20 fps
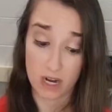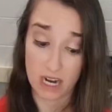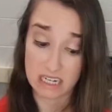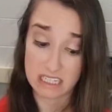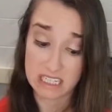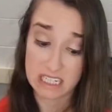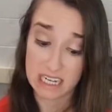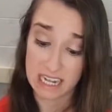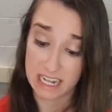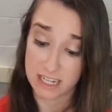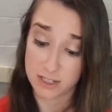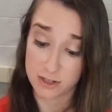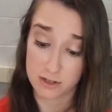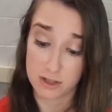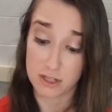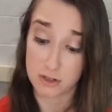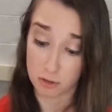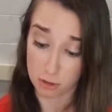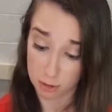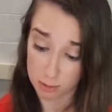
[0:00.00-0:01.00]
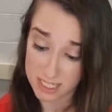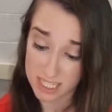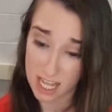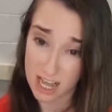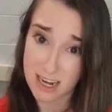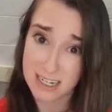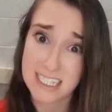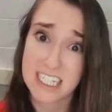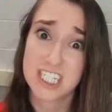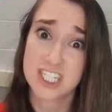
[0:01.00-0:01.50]
When I didn't answer and the door was
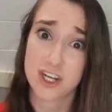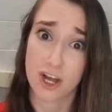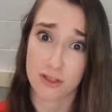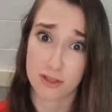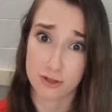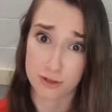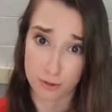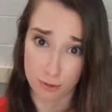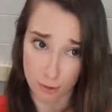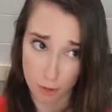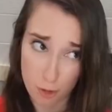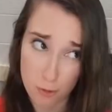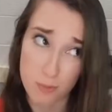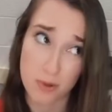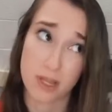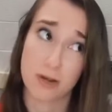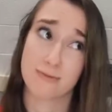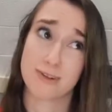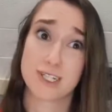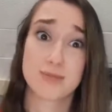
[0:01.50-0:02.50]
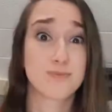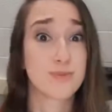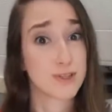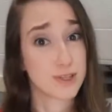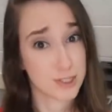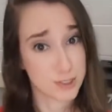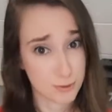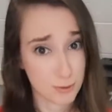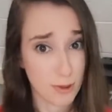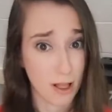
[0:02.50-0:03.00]
locked, he shot the door open, which put
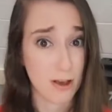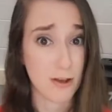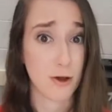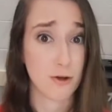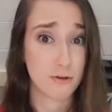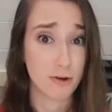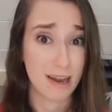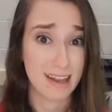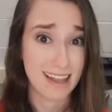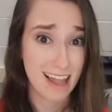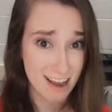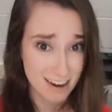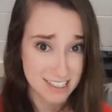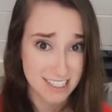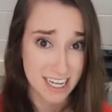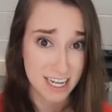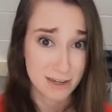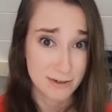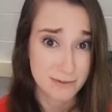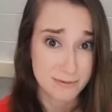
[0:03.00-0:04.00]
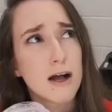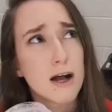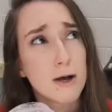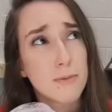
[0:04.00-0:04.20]
the school on code red lockdown.